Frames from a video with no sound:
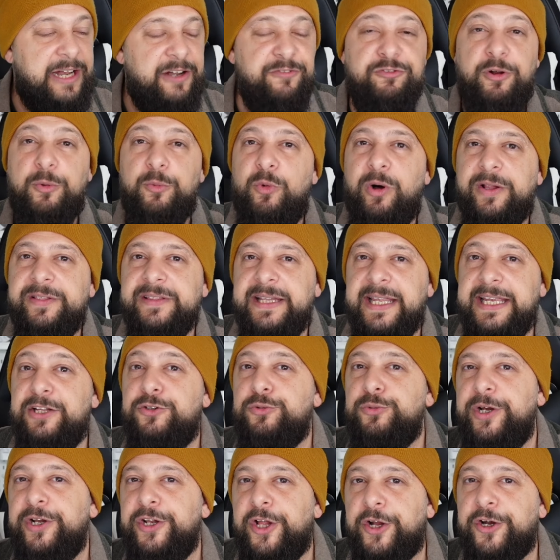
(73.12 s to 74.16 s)
and from one day
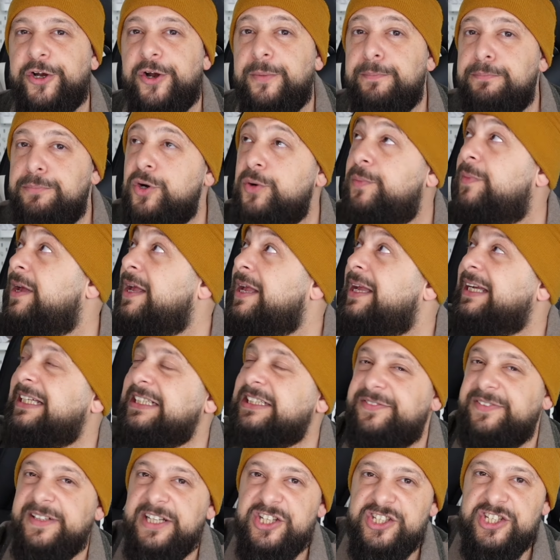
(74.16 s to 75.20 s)
to another, boom, he's
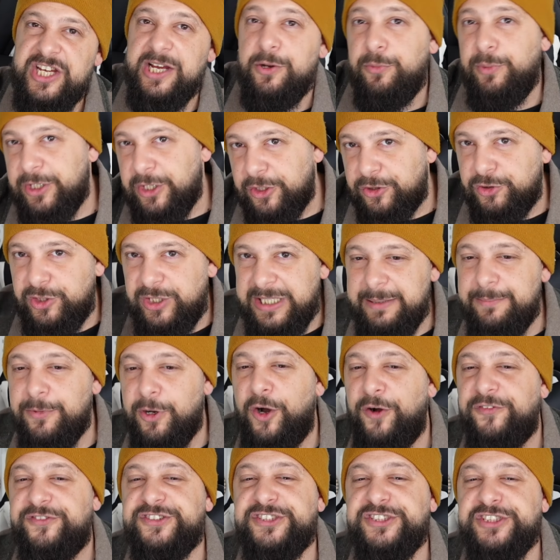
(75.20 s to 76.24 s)
finishing with a team
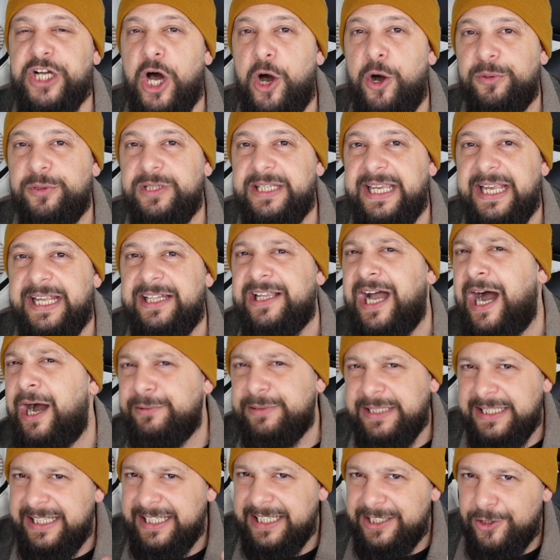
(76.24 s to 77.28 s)
of Southgate. How
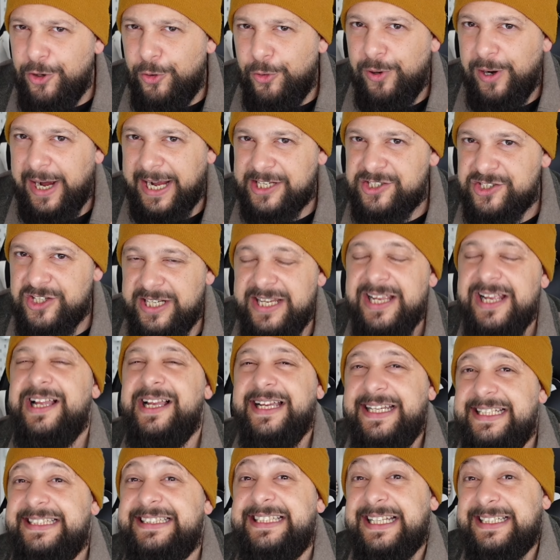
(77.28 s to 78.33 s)
did it go, actually?
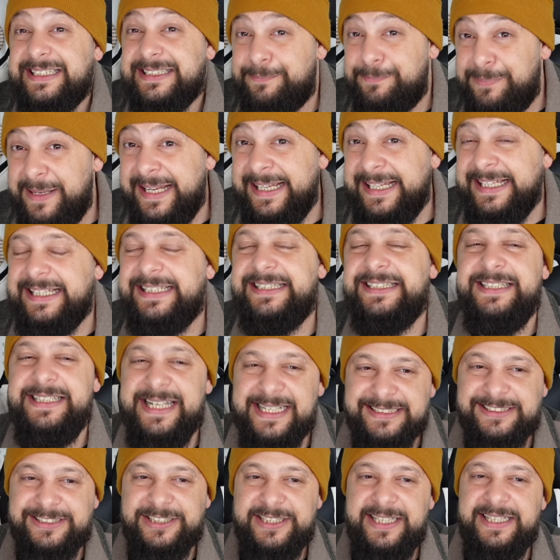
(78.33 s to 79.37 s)
He's explaining it
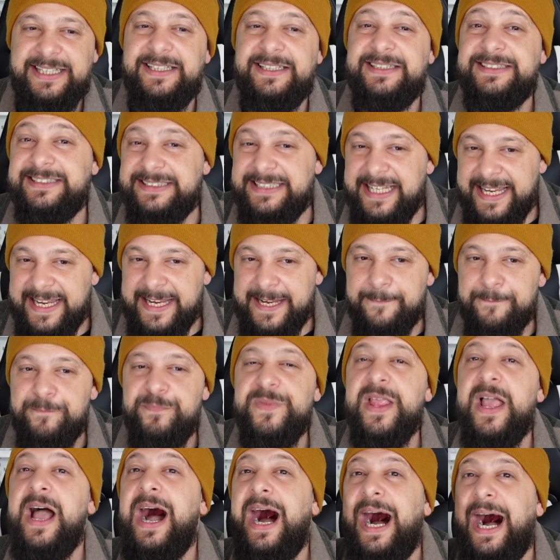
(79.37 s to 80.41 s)
yesterday, saying,
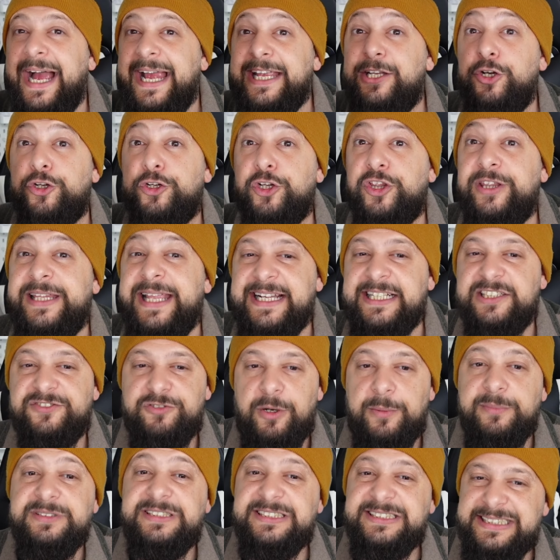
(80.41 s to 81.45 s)
"I got a text
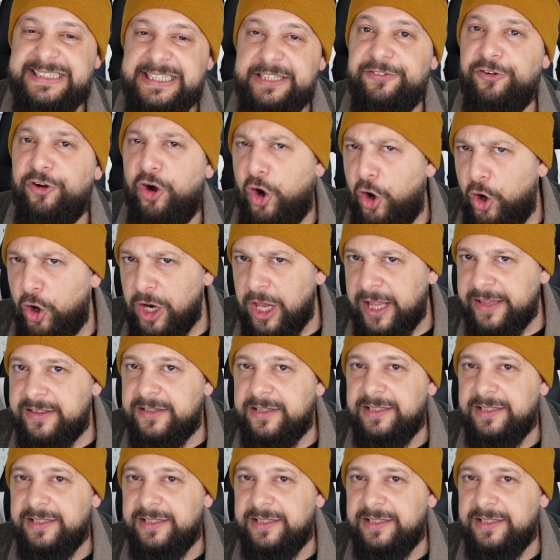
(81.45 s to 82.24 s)
from Steve Holland,"